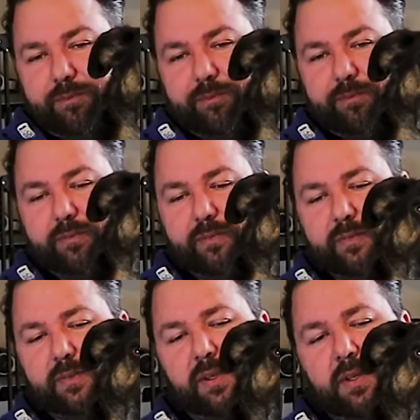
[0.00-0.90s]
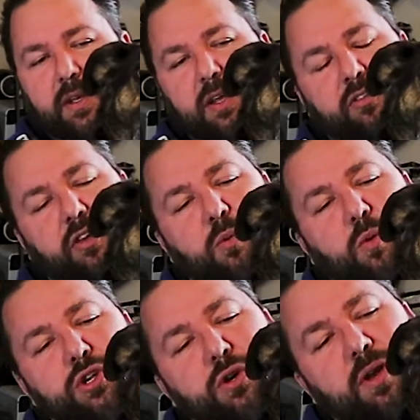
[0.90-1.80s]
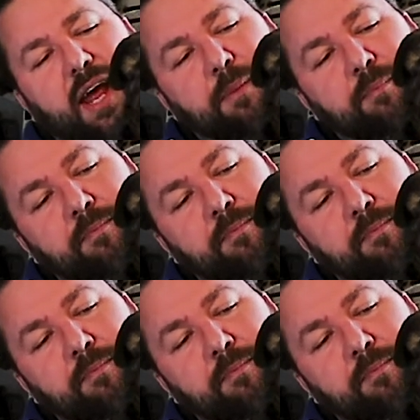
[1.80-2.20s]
here. So, what's your name?